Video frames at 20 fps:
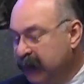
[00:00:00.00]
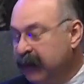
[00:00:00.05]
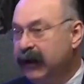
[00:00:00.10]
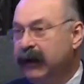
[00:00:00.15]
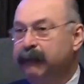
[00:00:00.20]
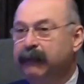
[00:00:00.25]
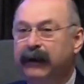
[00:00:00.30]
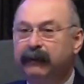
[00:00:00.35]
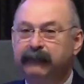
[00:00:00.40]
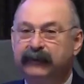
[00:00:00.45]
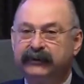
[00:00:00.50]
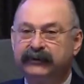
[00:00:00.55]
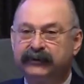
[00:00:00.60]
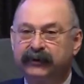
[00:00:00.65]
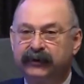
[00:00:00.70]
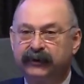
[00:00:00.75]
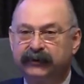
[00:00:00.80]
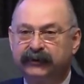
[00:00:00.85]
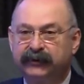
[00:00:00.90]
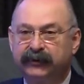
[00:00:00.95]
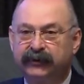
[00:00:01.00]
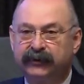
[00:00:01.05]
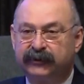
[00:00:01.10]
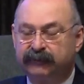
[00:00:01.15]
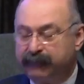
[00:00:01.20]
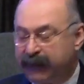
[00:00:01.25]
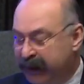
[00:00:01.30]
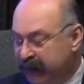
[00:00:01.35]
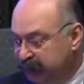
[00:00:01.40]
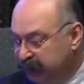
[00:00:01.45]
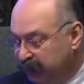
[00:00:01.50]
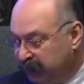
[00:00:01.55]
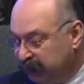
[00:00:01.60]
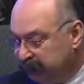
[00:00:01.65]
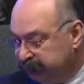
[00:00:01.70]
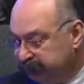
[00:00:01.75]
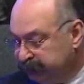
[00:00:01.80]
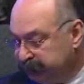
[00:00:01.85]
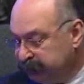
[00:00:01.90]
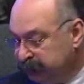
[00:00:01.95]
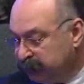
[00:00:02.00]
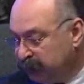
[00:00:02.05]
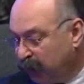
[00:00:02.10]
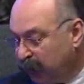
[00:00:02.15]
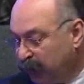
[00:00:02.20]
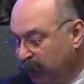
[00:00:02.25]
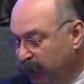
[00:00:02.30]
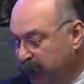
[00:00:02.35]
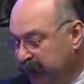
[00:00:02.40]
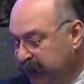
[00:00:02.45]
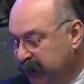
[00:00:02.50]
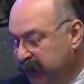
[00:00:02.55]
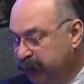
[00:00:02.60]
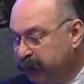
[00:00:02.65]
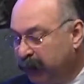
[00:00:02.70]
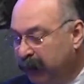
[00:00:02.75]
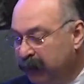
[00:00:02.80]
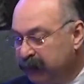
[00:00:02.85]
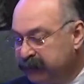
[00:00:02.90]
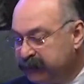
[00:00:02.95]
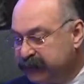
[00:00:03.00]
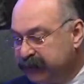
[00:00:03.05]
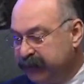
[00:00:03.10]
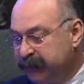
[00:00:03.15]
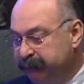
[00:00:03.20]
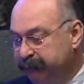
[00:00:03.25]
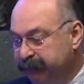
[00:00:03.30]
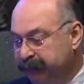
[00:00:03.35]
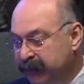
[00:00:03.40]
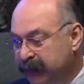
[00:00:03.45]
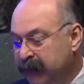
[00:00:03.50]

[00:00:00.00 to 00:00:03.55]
amendments to the church manual or working policy,